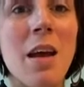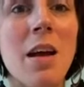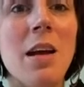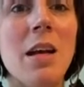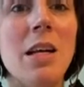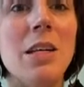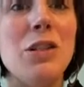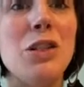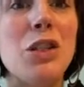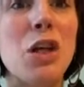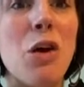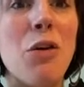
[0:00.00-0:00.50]

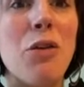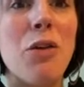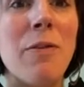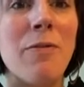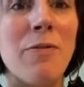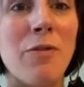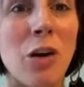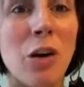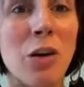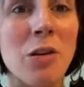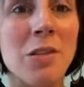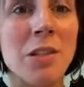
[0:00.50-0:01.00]
So the
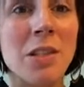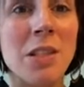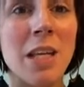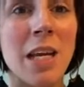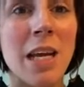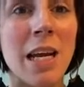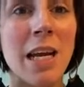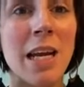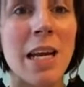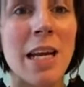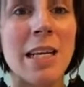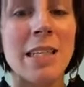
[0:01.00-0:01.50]
first
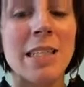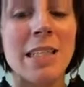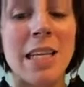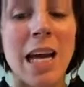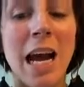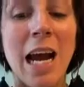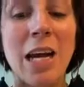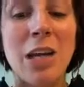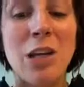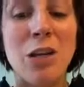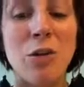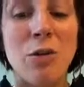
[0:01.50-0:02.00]
thing is
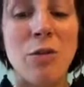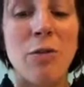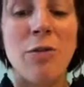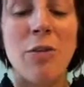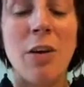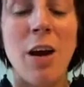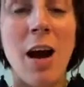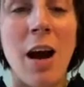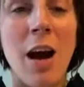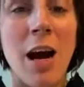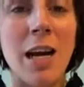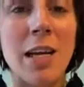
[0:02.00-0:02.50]
that you've
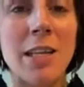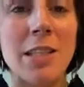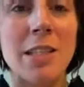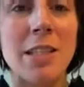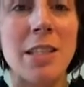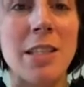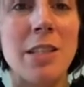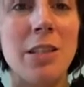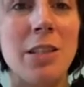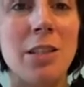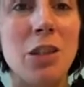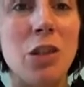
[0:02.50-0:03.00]
got